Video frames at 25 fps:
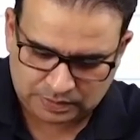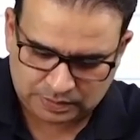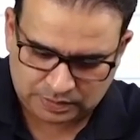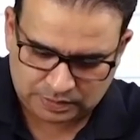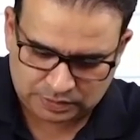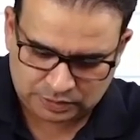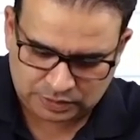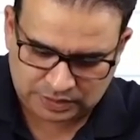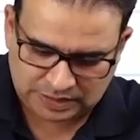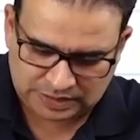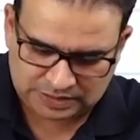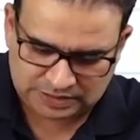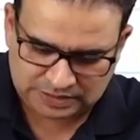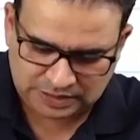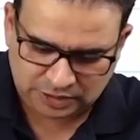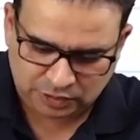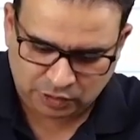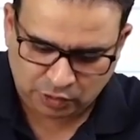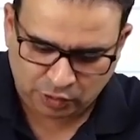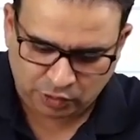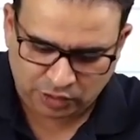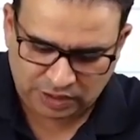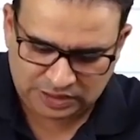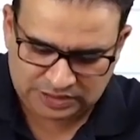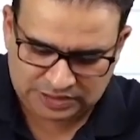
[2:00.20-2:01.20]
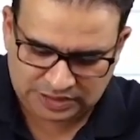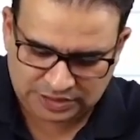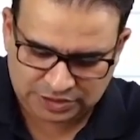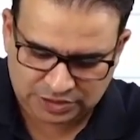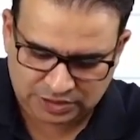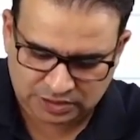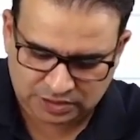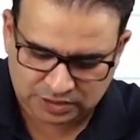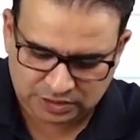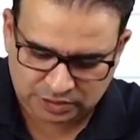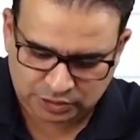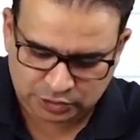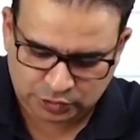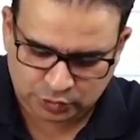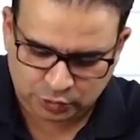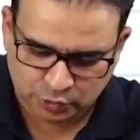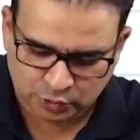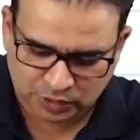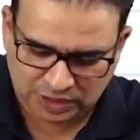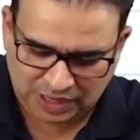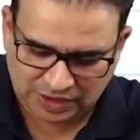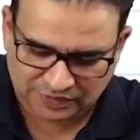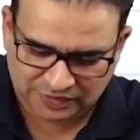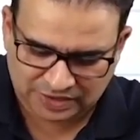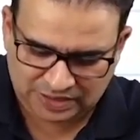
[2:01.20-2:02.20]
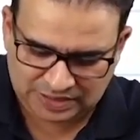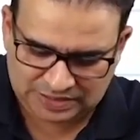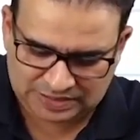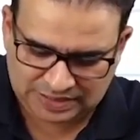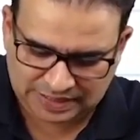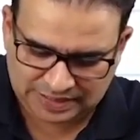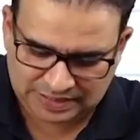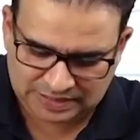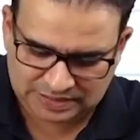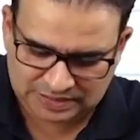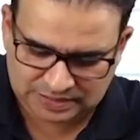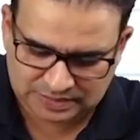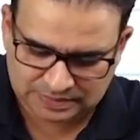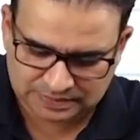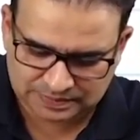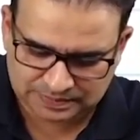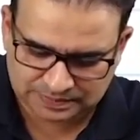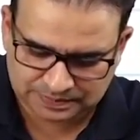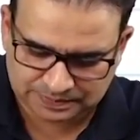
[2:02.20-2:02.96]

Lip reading: So, that's the coronal section through cavernous sinus.